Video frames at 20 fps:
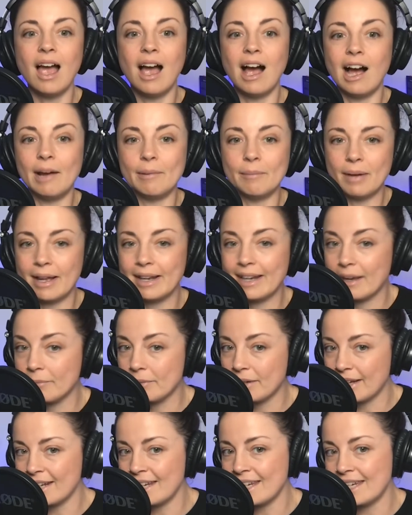I, and I'm
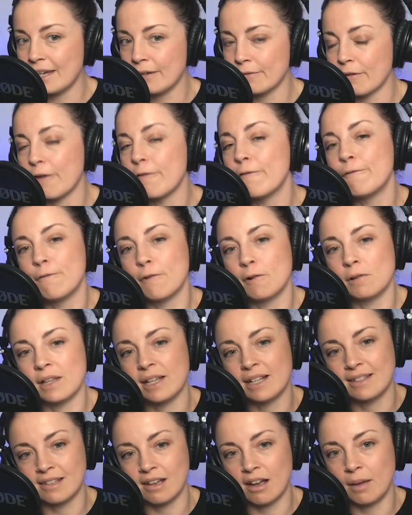going to give a full
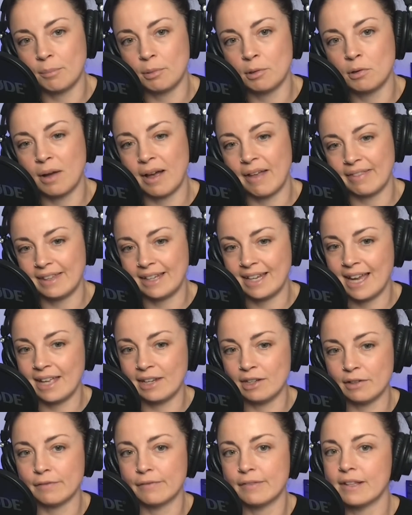example at the
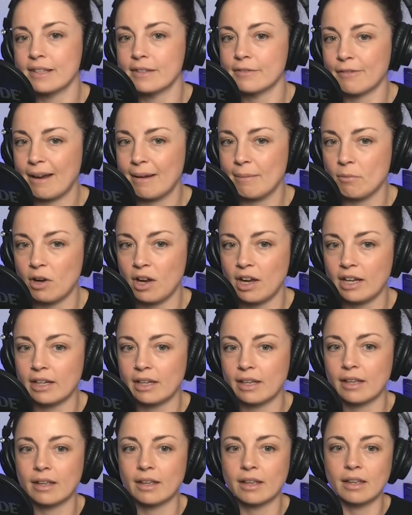end of this
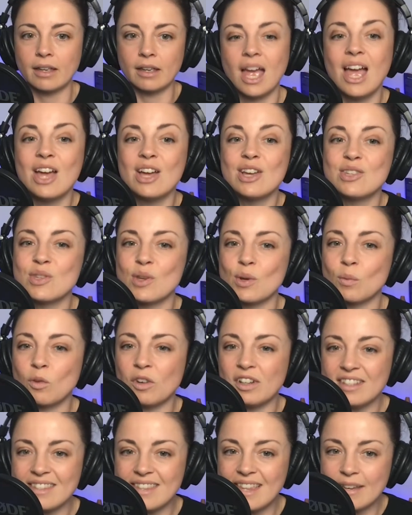framework. So
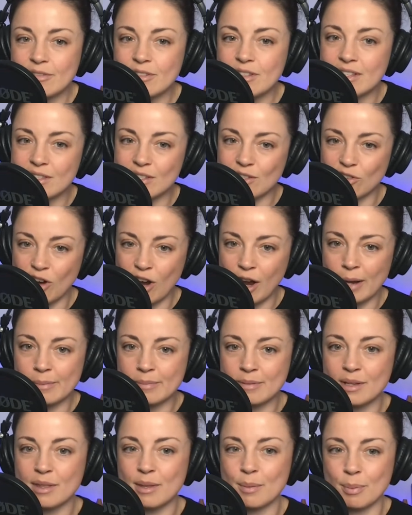once they've
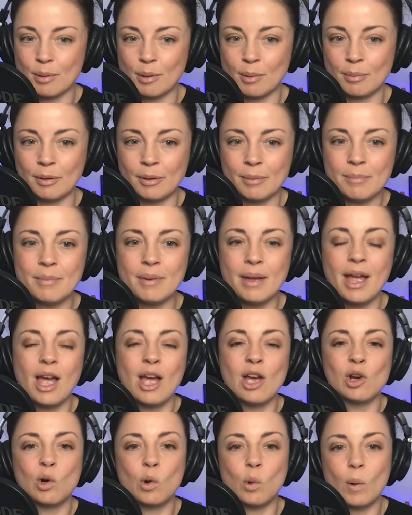described the problem,
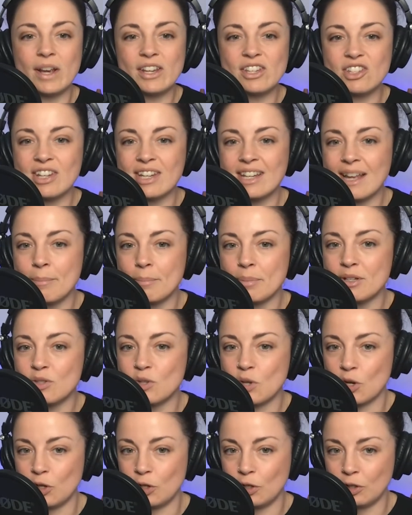question number
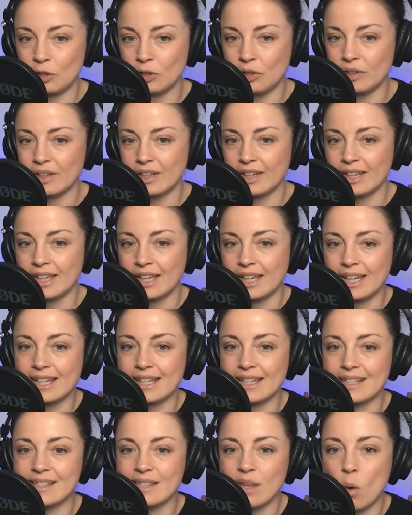two
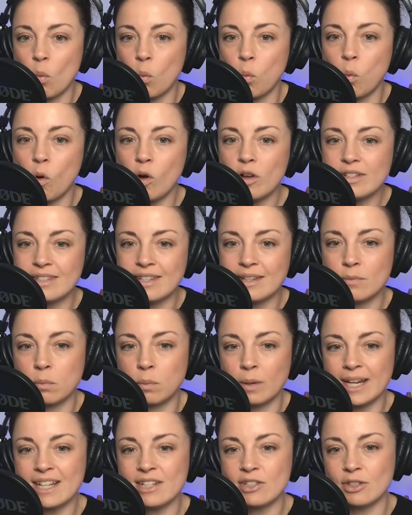is, what did
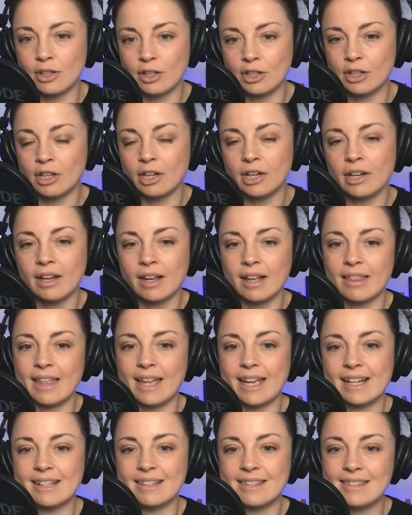we do
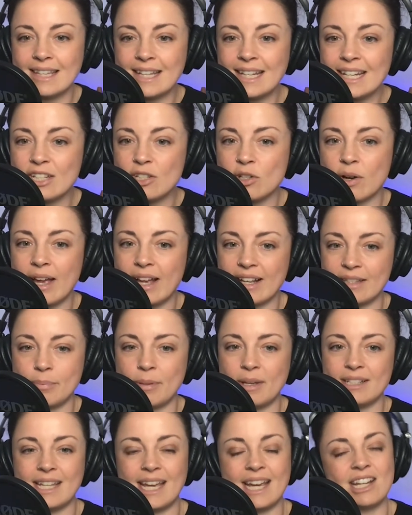that exceeded your
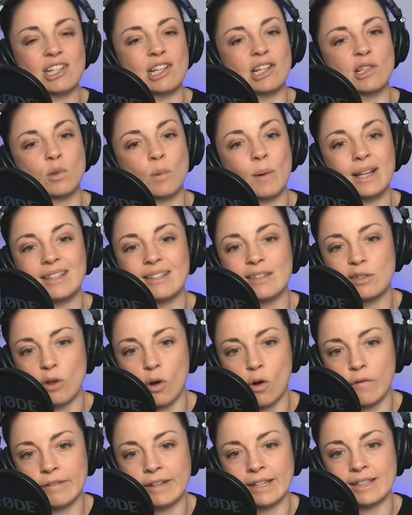expectations when
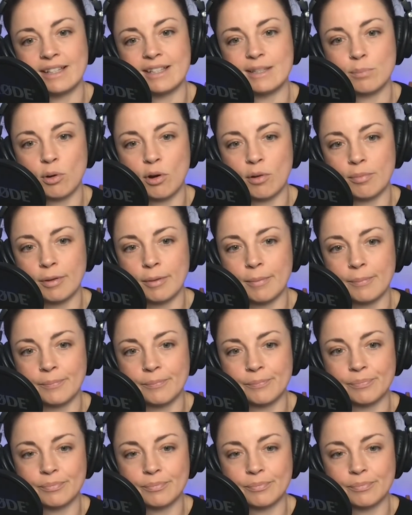solving this problem?